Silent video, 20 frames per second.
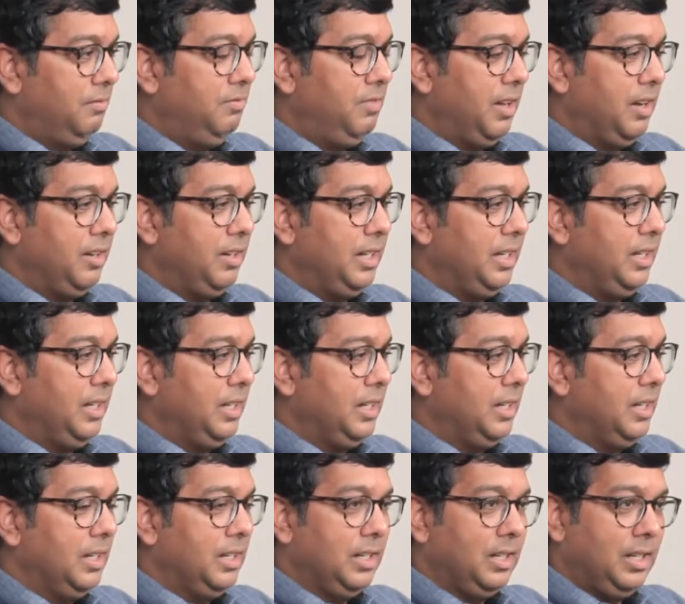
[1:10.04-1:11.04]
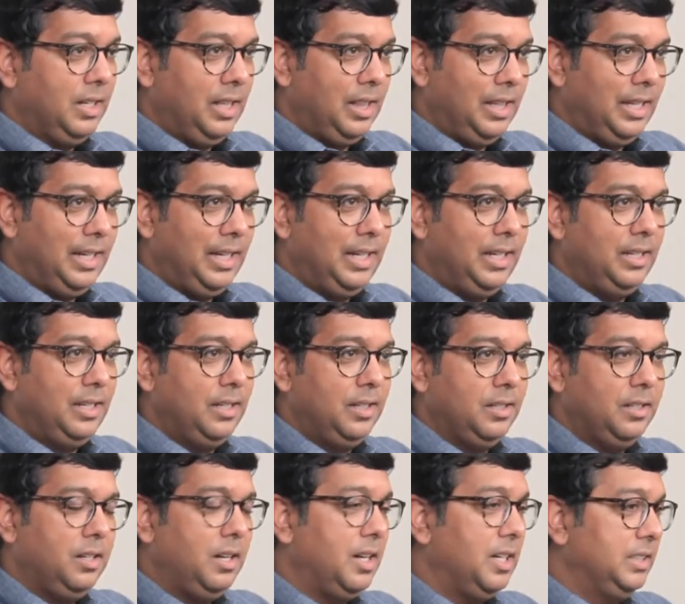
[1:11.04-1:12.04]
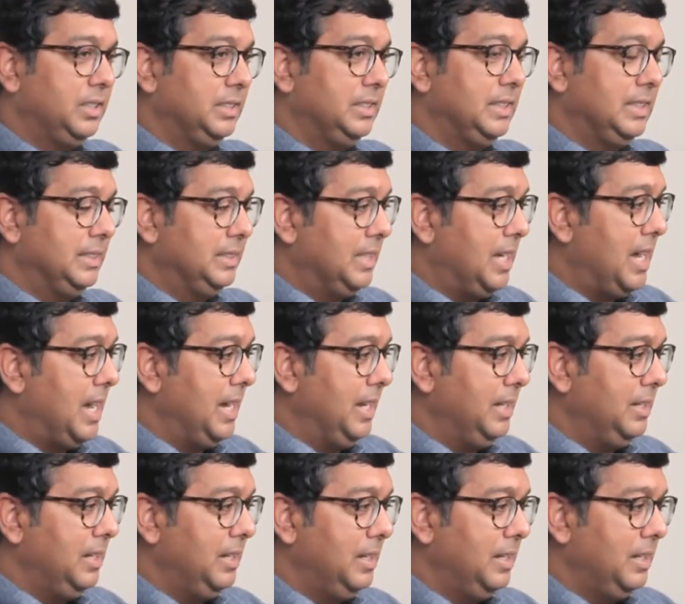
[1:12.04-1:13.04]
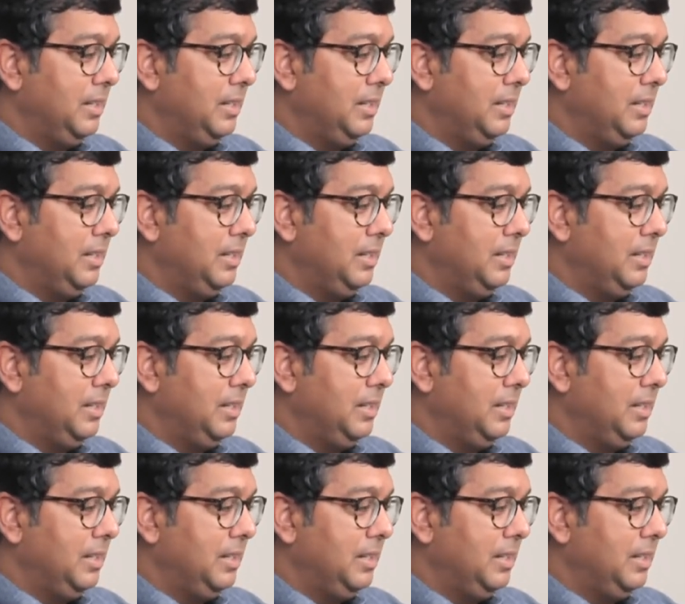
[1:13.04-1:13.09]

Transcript: very clean, conscious design